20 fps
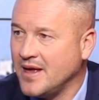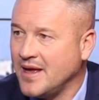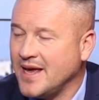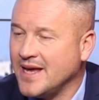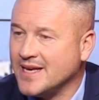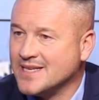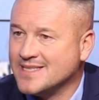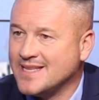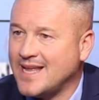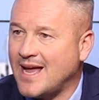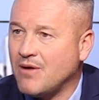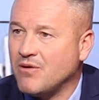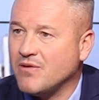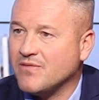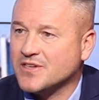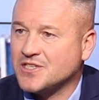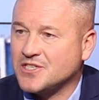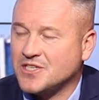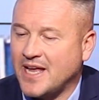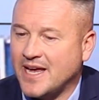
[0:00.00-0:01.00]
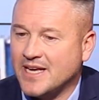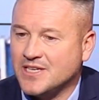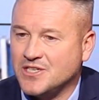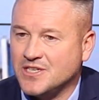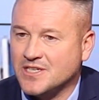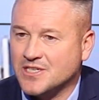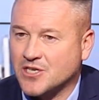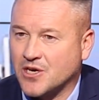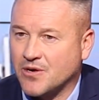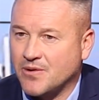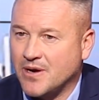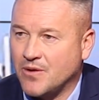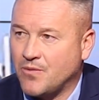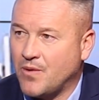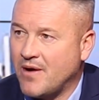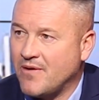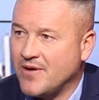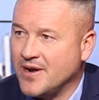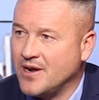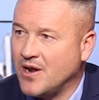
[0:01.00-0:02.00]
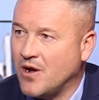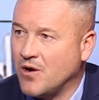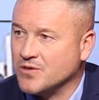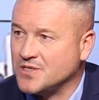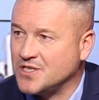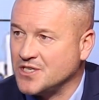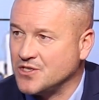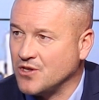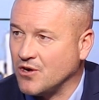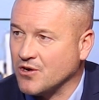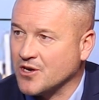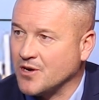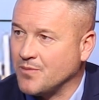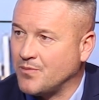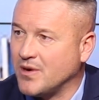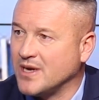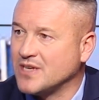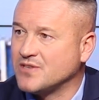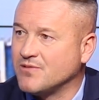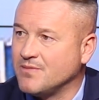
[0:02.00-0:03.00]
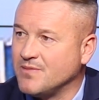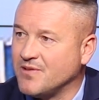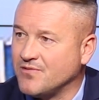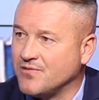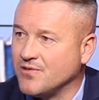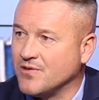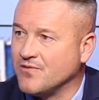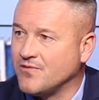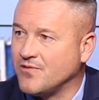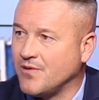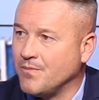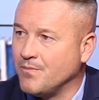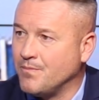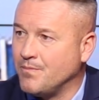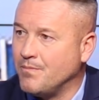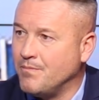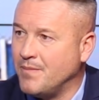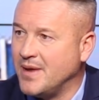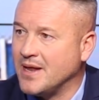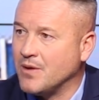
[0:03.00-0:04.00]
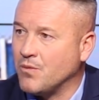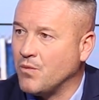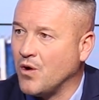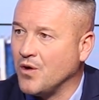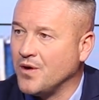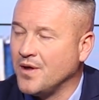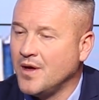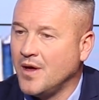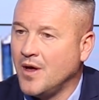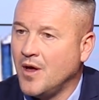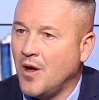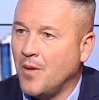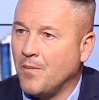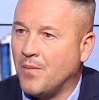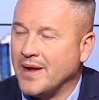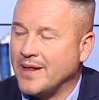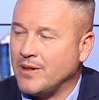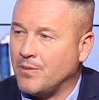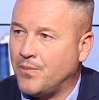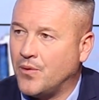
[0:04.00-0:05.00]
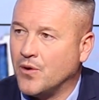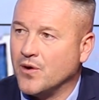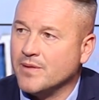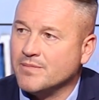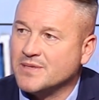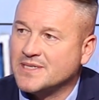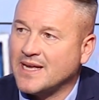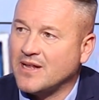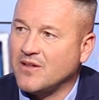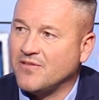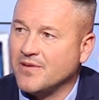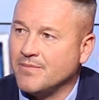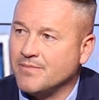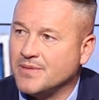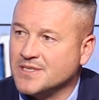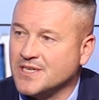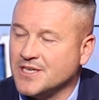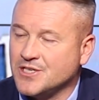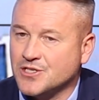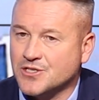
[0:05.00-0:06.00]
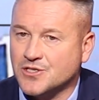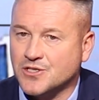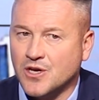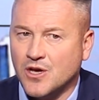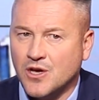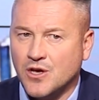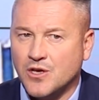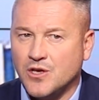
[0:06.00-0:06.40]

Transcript: He's now of a stage in his career where he knows he's not going to press from the front from minute one, but he'll put himself in positions.